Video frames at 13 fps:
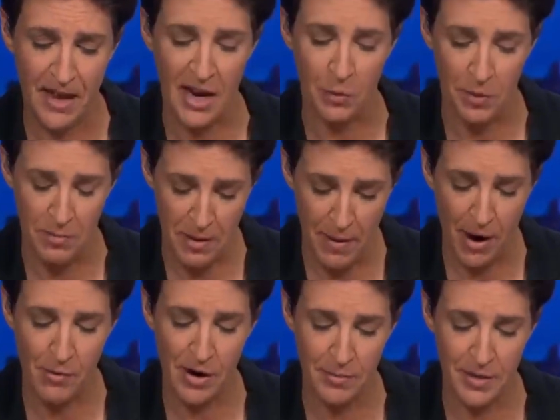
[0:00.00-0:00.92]
And it would be
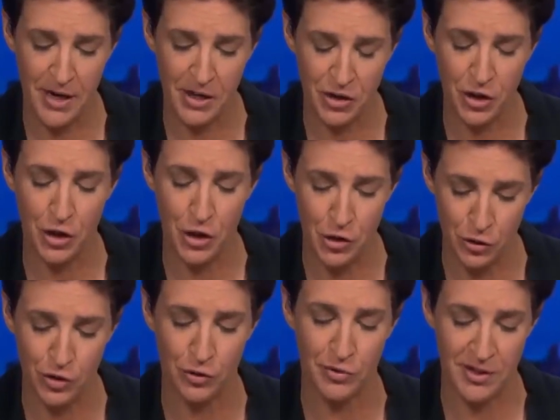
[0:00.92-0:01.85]
my recommendation you
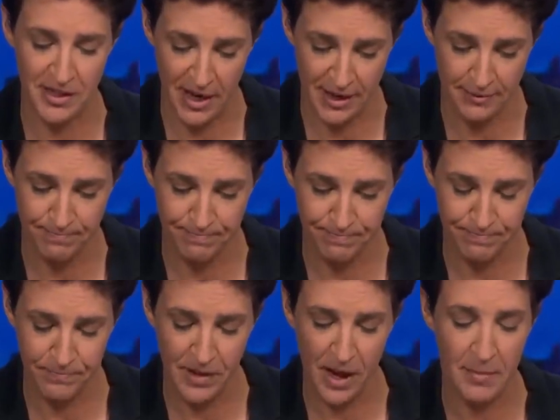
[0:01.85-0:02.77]
should resign.
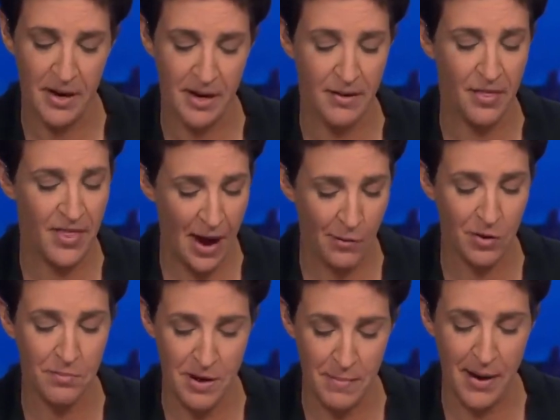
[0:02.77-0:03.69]
I mean, that
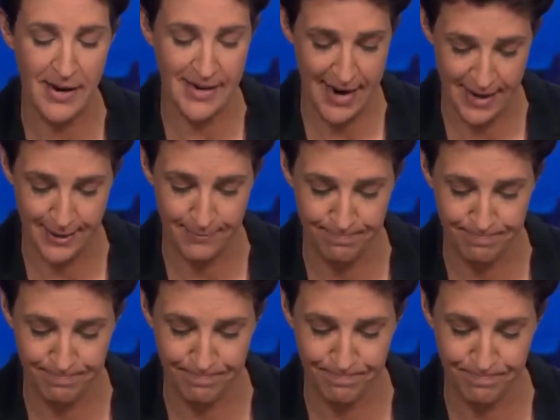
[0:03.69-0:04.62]
would be my take.
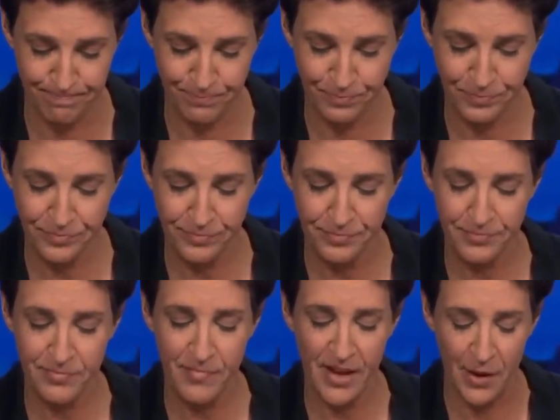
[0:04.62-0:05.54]

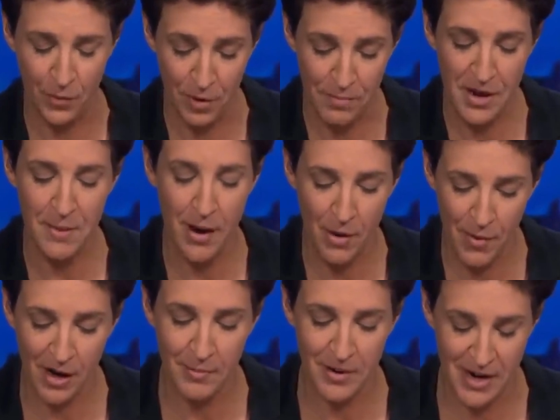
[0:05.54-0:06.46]
It would be my
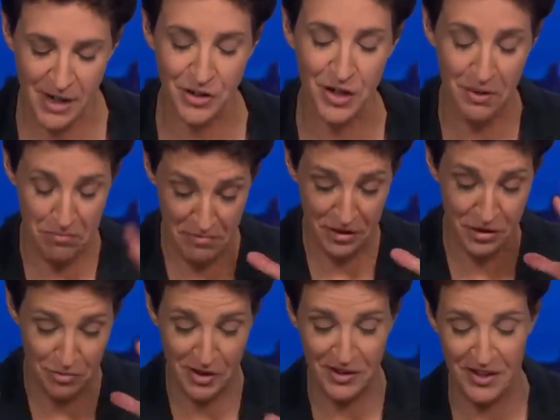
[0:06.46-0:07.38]
recommendation,
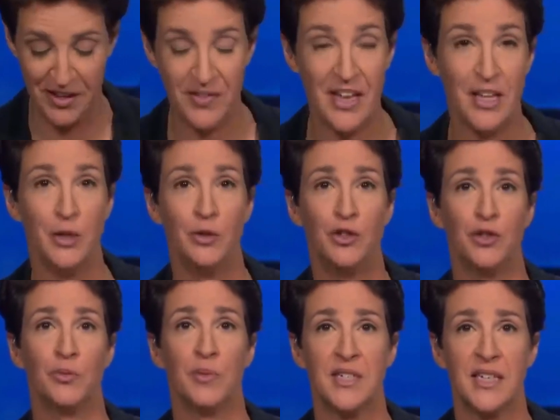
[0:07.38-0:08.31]
Mr. President, that you
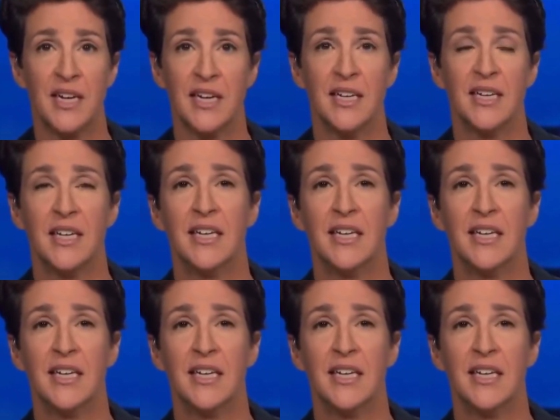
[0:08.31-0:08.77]
should resign.